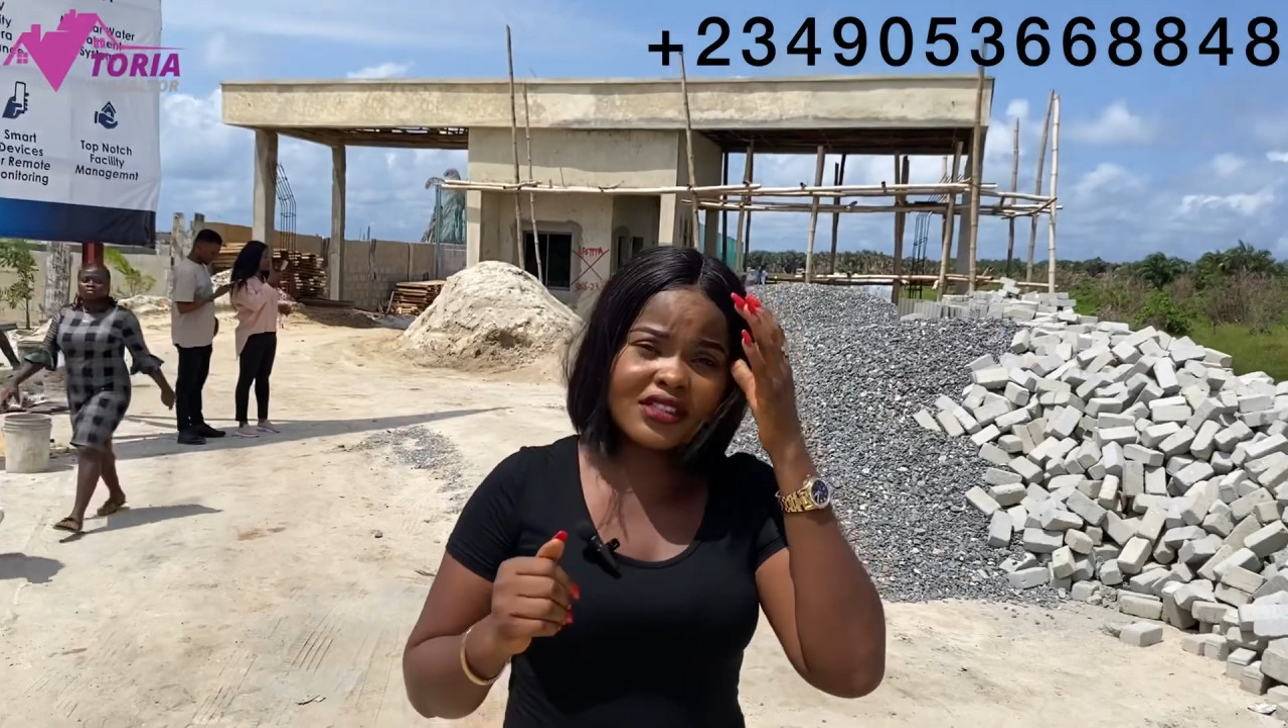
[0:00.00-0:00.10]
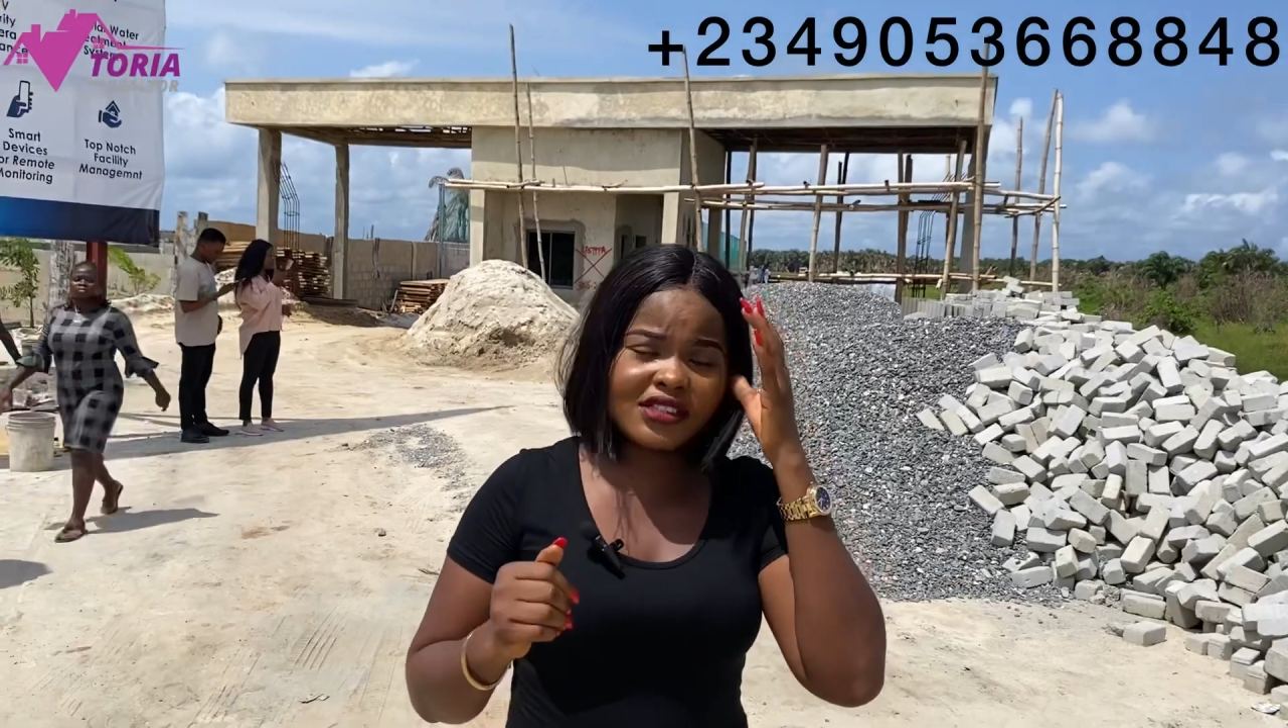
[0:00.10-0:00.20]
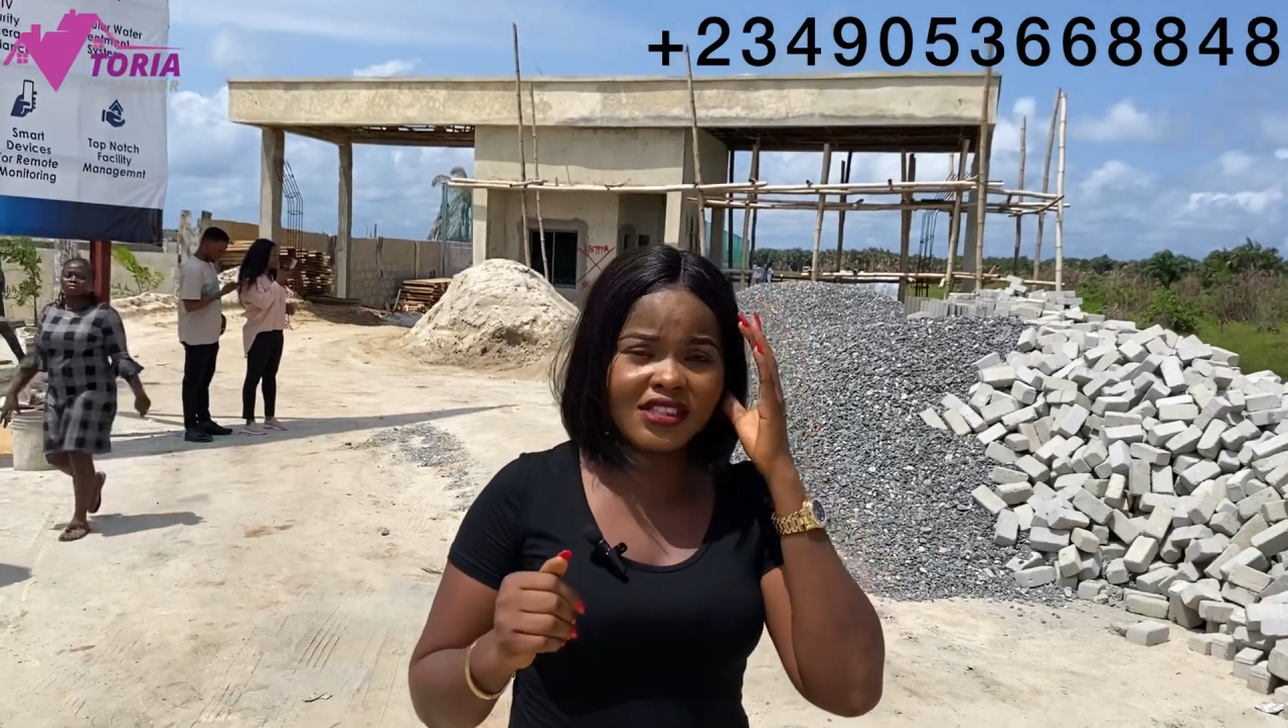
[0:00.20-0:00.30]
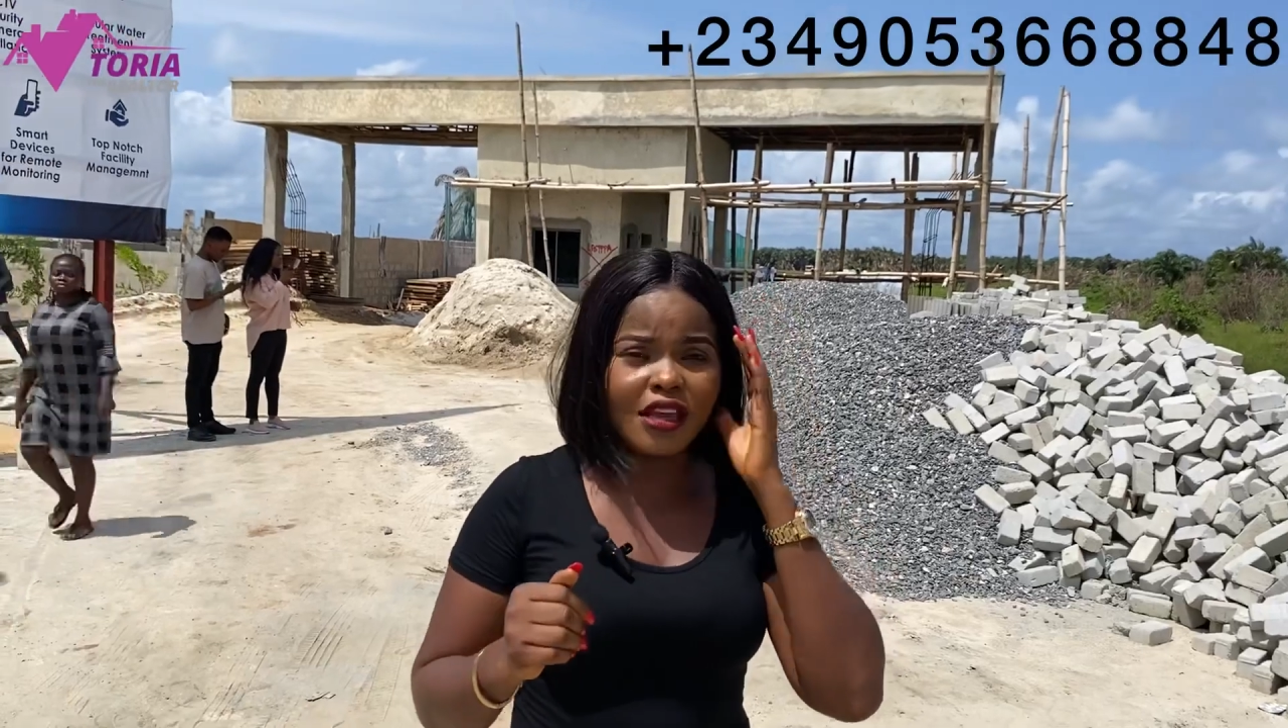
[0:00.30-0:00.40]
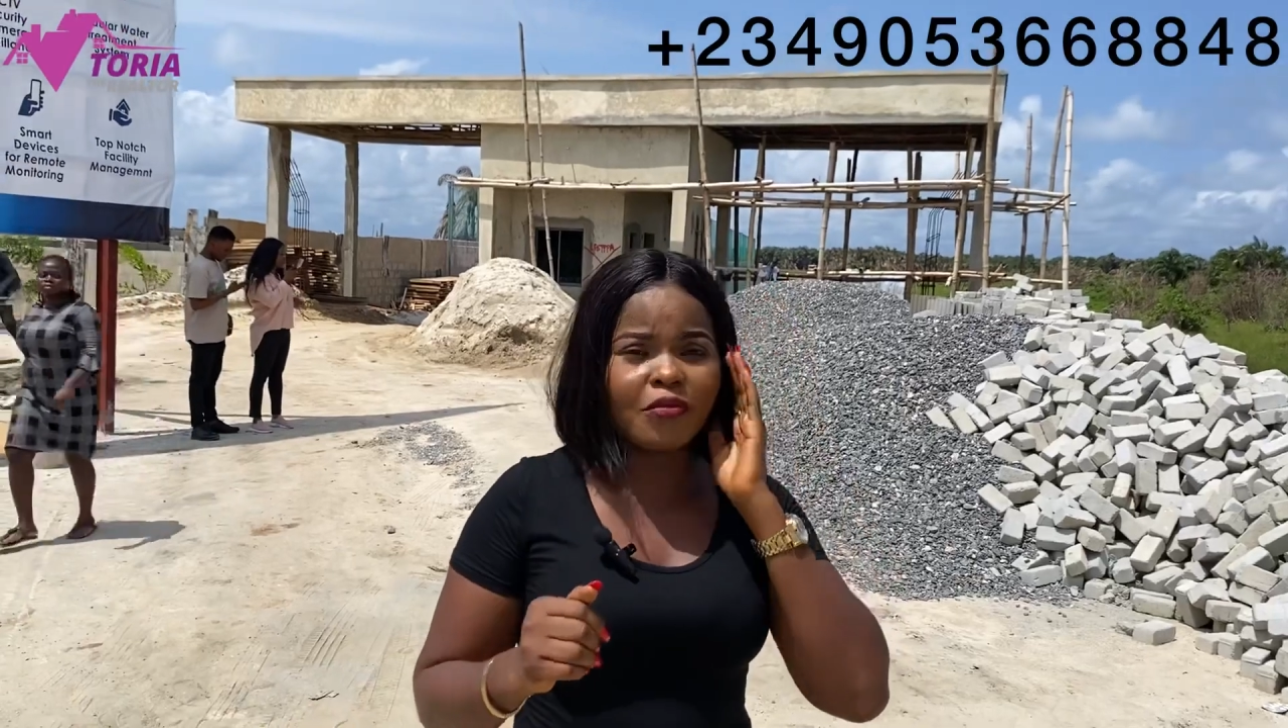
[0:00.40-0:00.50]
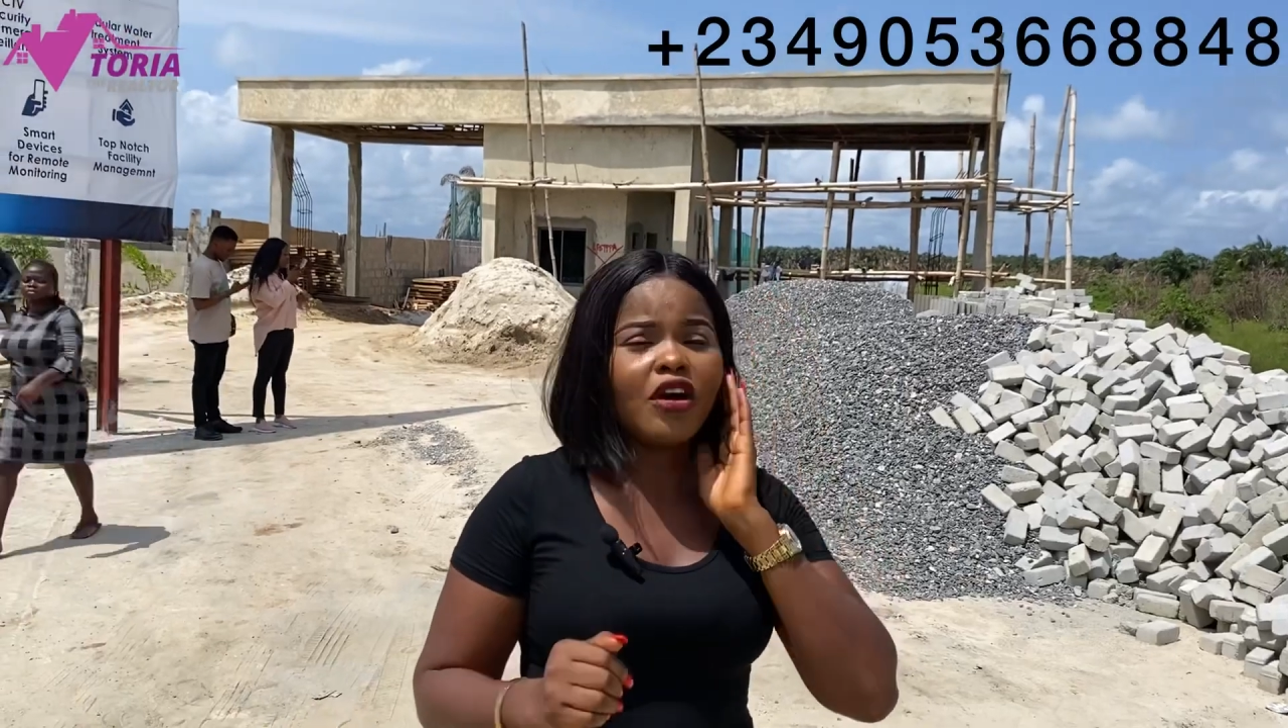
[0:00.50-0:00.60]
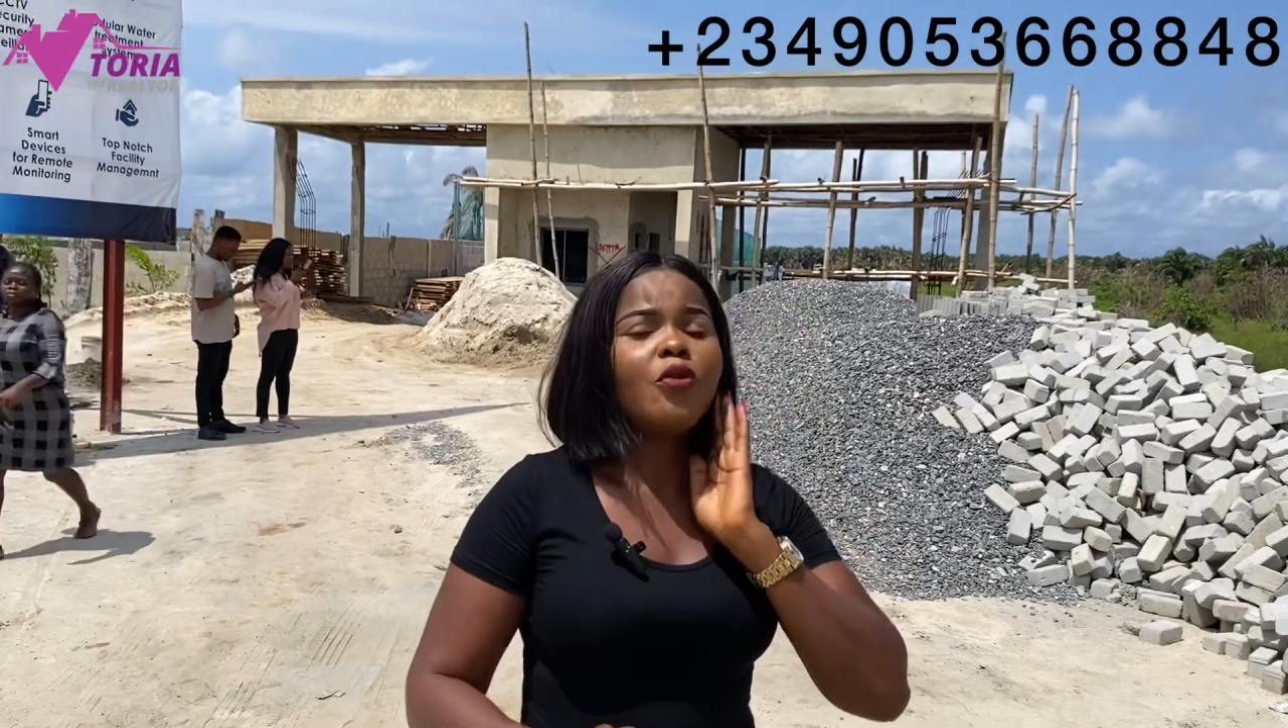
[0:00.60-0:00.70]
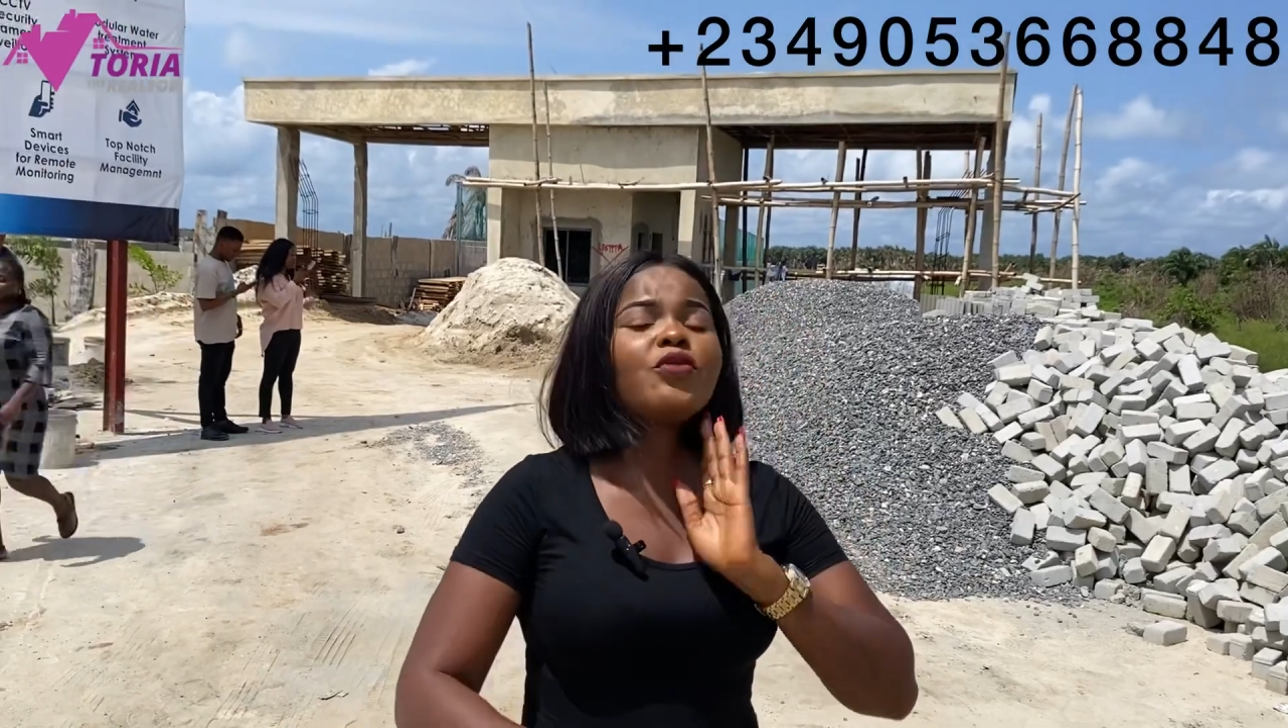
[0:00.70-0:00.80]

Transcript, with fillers: system.